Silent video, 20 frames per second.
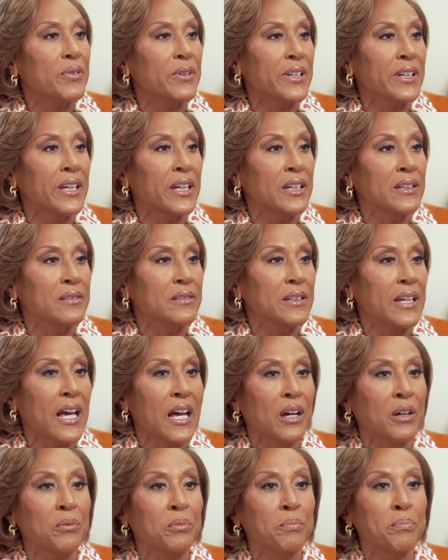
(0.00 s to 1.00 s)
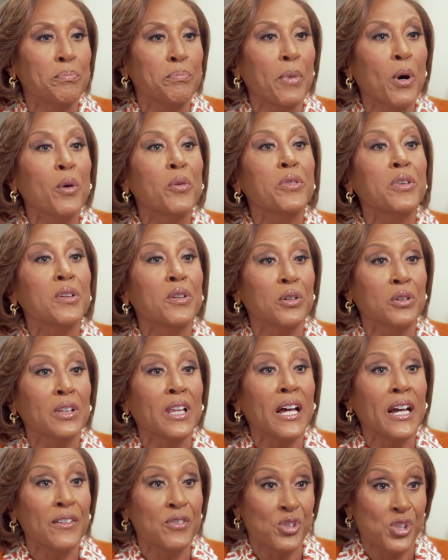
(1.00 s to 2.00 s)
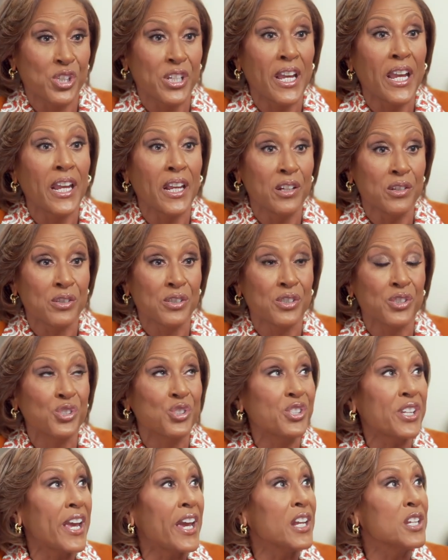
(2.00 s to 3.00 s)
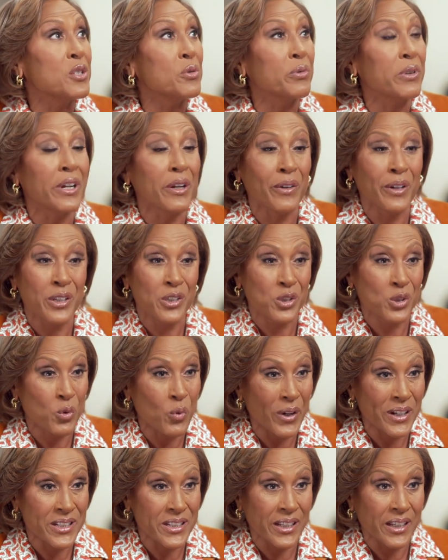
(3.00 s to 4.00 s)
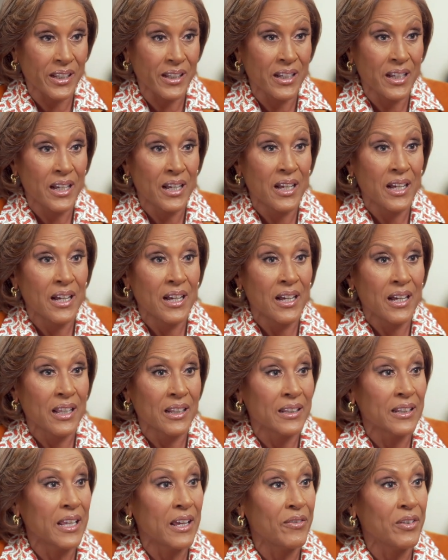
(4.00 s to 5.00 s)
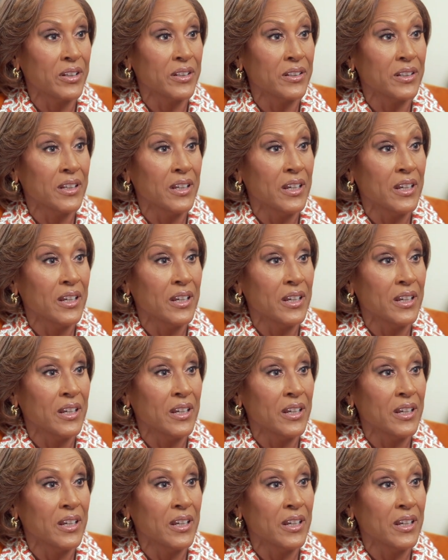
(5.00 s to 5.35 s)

forget how both of your lives changed. January twenty eleven,